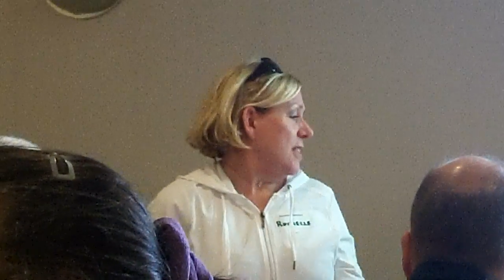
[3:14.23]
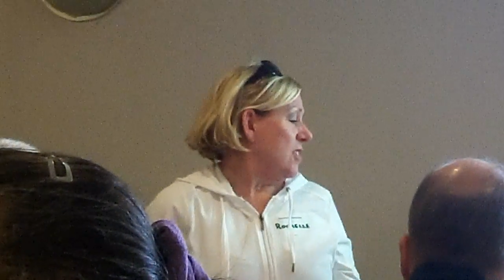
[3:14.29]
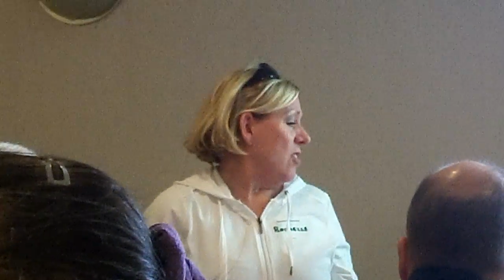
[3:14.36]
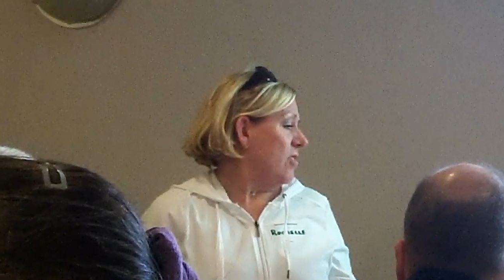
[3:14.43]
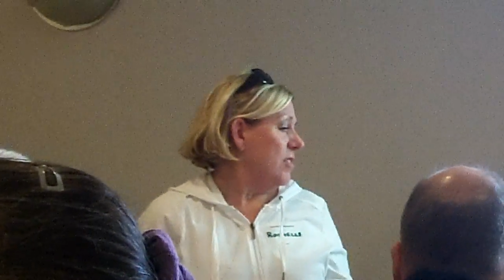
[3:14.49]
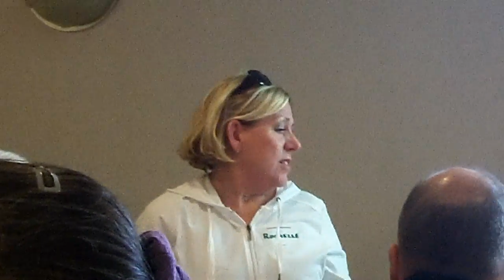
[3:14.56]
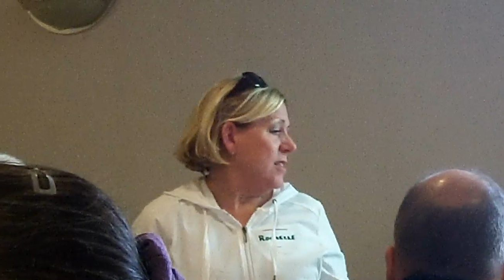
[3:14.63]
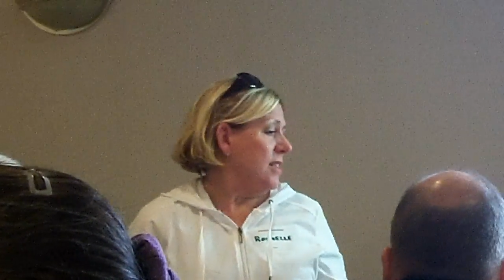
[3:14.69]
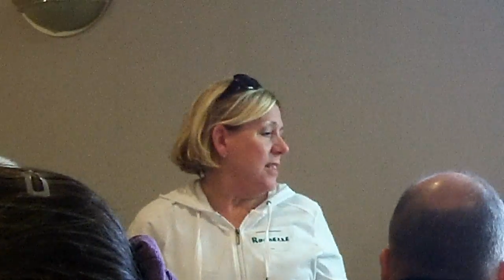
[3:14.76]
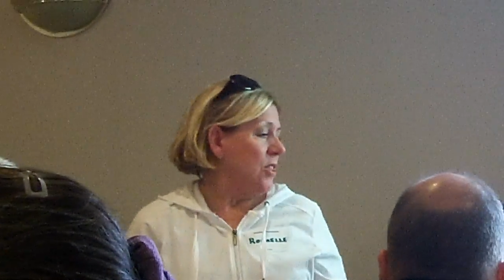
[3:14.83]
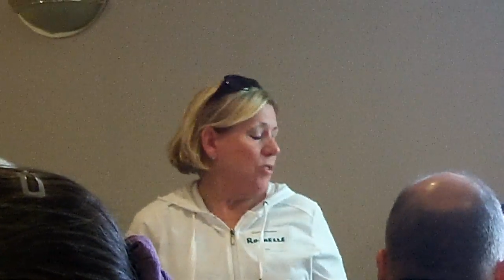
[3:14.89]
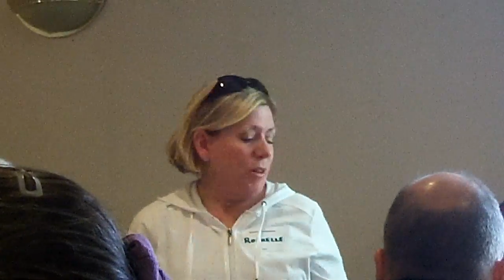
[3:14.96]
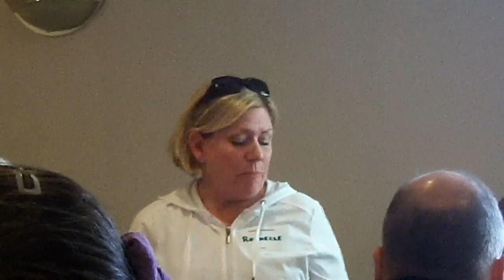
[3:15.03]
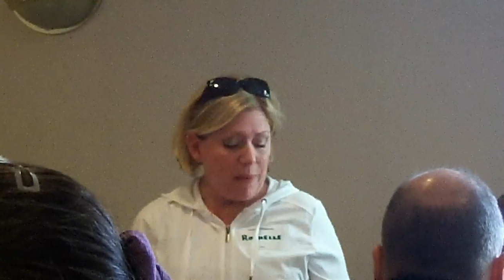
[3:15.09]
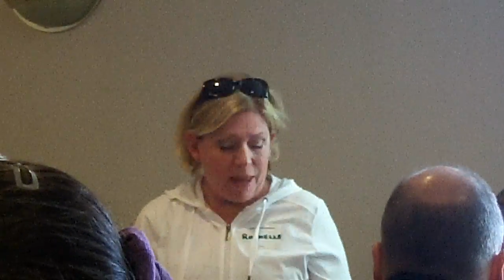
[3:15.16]
consultant
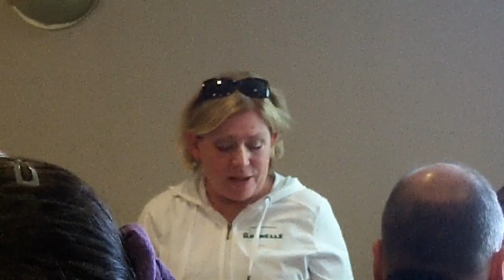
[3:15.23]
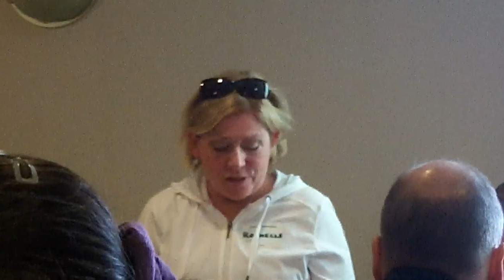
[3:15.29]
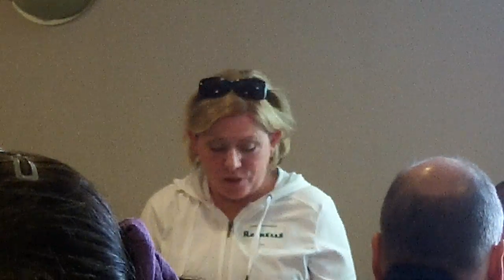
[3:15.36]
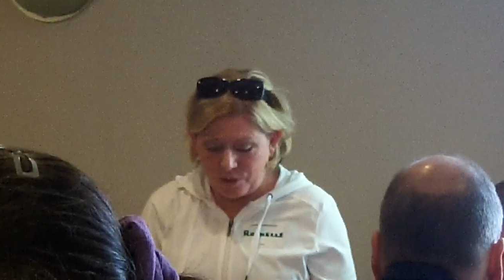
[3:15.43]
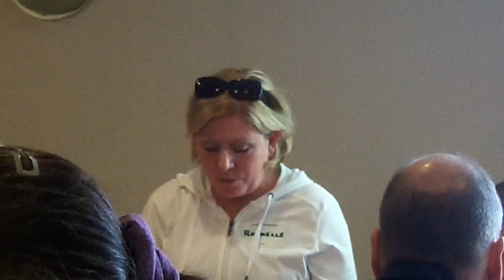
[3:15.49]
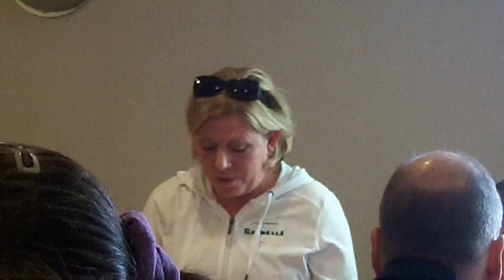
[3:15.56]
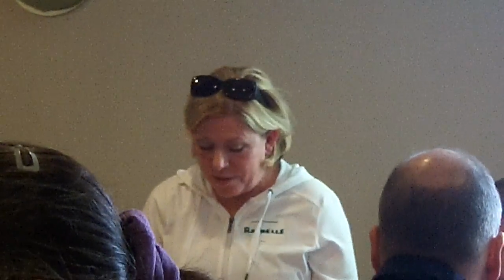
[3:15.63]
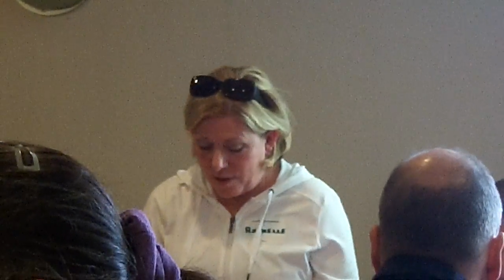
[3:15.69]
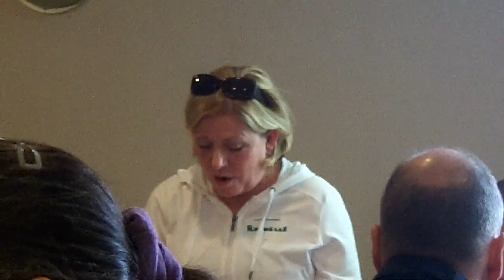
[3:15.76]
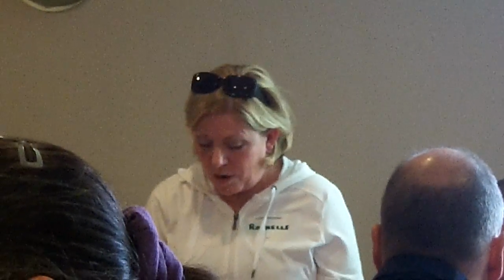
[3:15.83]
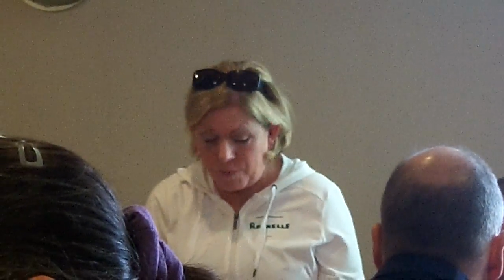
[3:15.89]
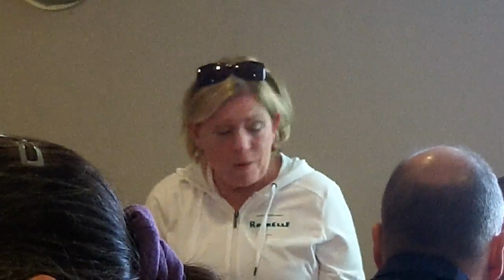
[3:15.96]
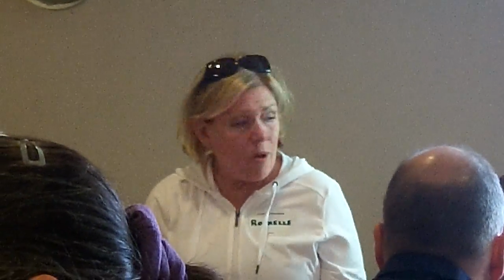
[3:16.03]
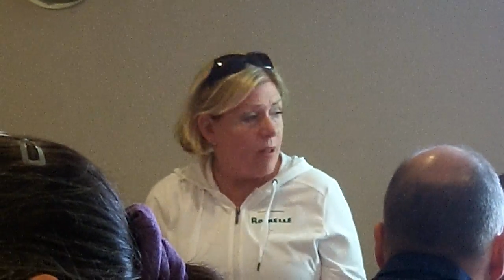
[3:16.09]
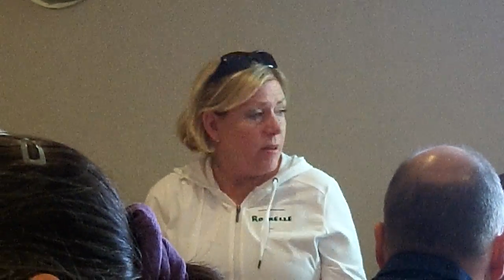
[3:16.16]
district manager with
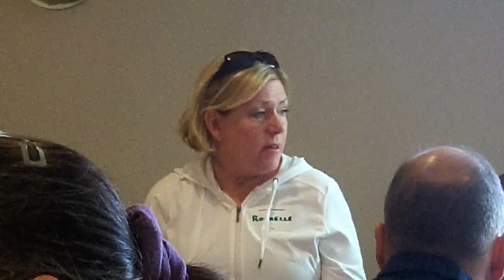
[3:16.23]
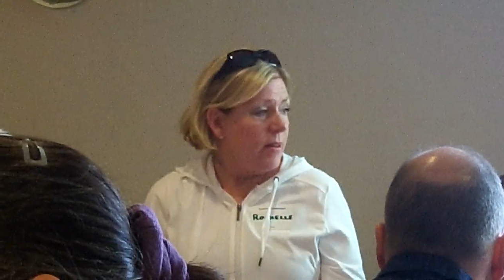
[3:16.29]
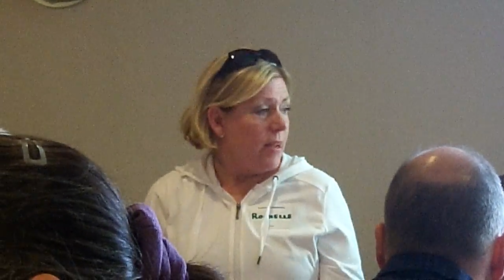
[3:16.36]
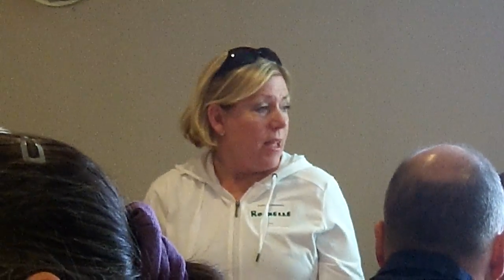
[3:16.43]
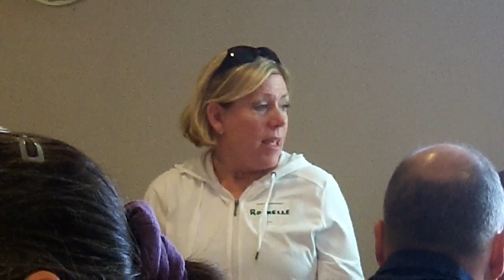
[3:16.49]
Arbonne.